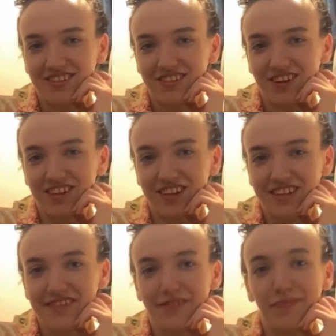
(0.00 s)

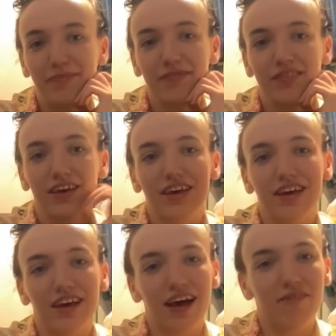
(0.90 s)
nonsensical.
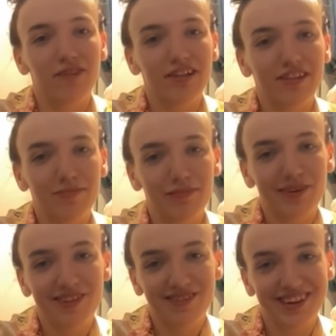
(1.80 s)
I've read some
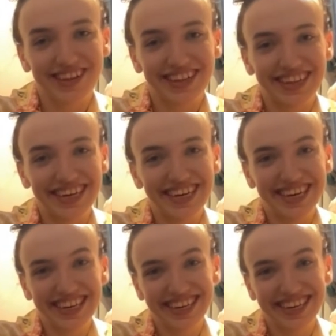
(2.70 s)
books recently.